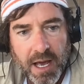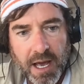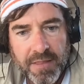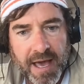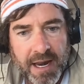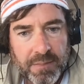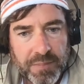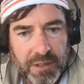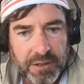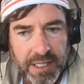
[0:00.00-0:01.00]
Uh, that
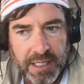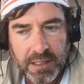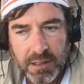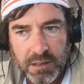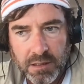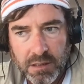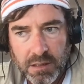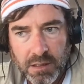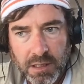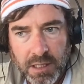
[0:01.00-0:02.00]
building,
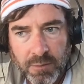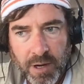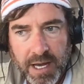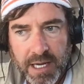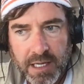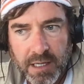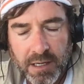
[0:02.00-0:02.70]
in a way,